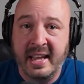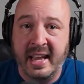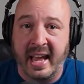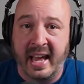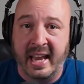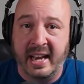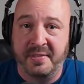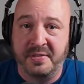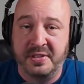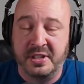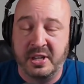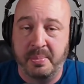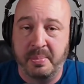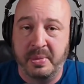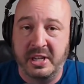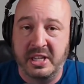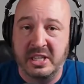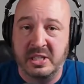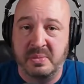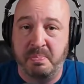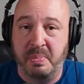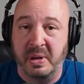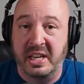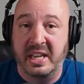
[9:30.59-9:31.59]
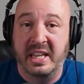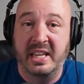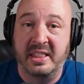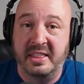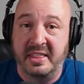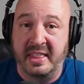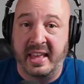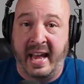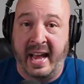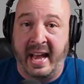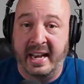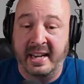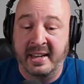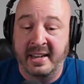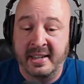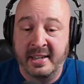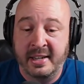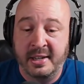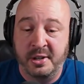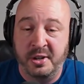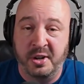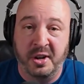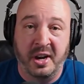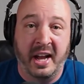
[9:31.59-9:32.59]
and if somebody's beneath that
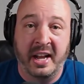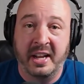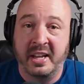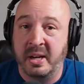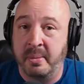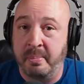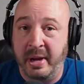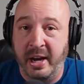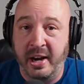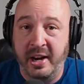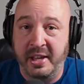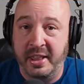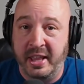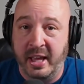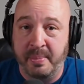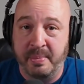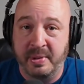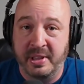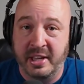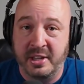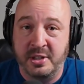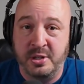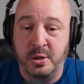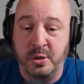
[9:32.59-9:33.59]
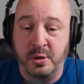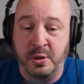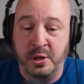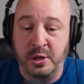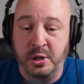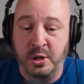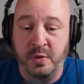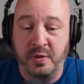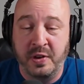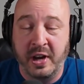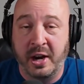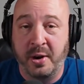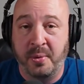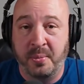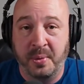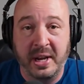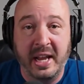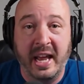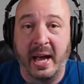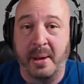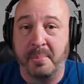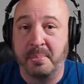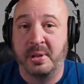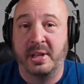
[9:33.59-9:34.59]
you're not going to marry them unless you think you've got a
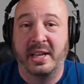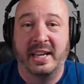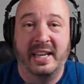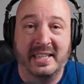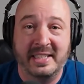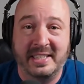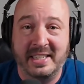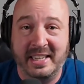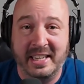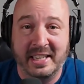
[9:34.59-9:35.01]
rehab plan to